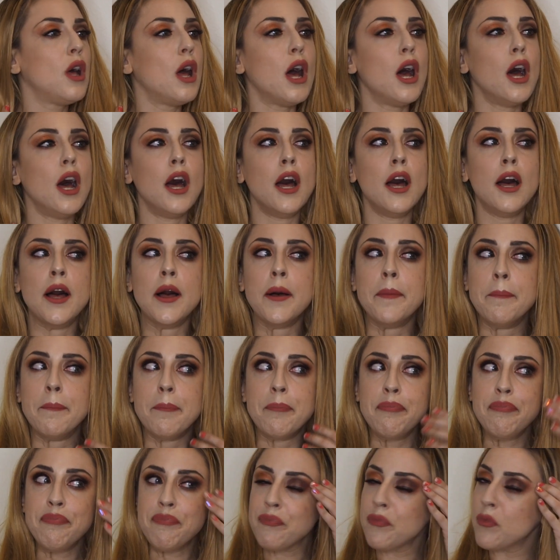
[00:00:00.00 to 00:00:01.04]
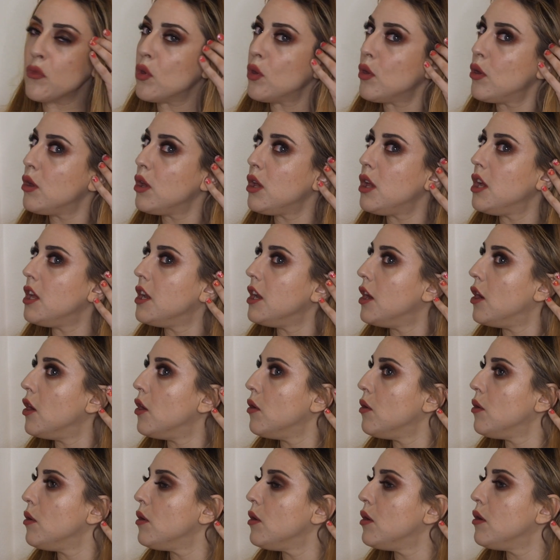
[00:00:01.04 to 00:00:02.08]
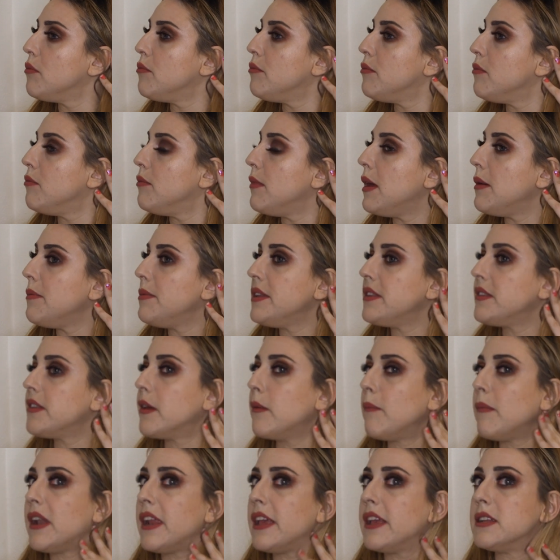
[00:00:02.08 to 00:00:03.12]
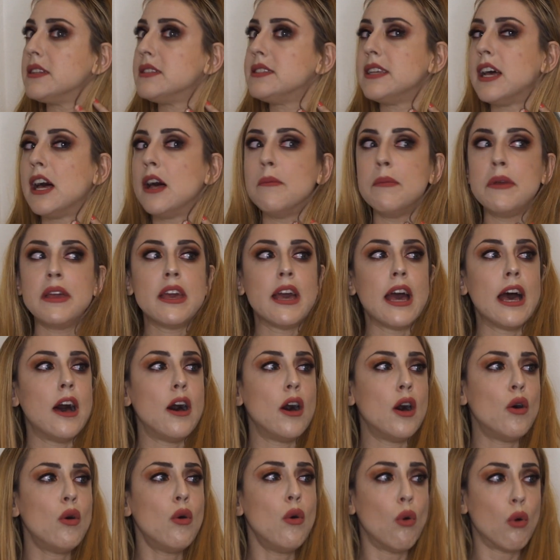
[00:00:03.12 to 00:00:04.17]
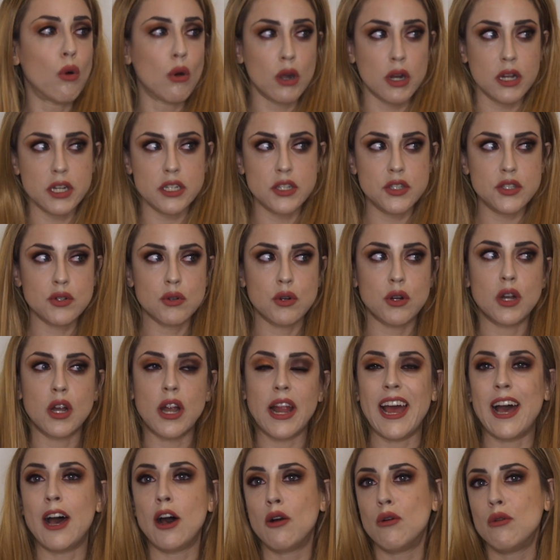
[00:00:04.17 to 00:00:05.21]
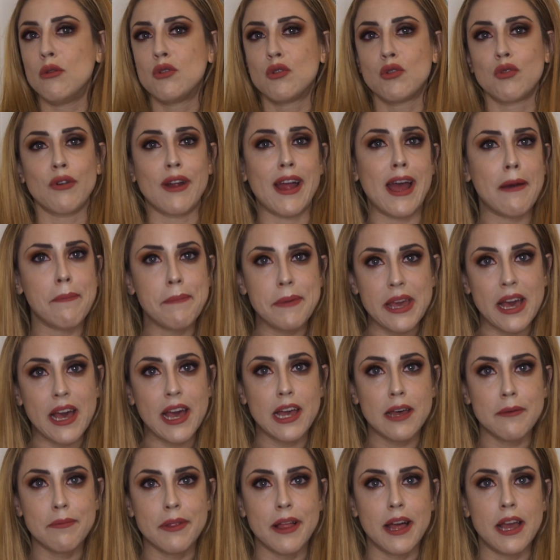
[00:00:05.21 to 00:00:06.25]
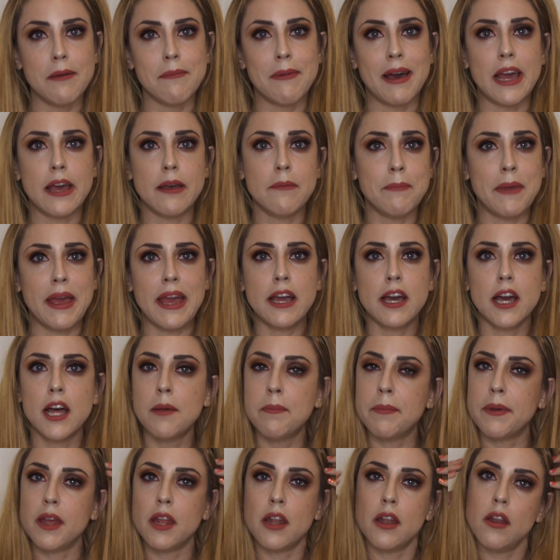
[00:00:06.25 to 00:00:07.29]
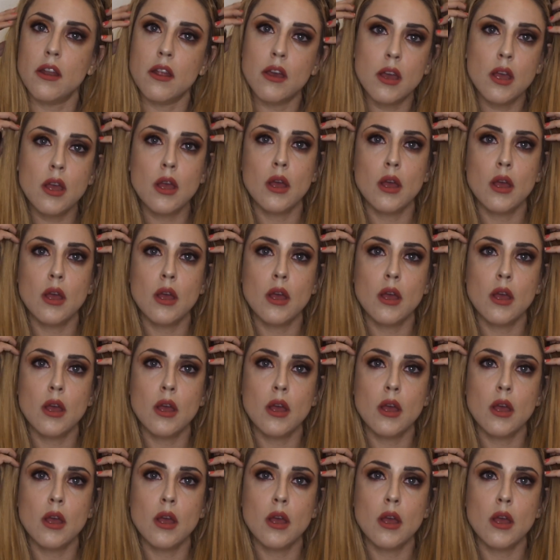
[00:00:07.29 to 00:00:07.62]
You know, maybe somebody can tell me how orange or how crappy I apply my makeup, and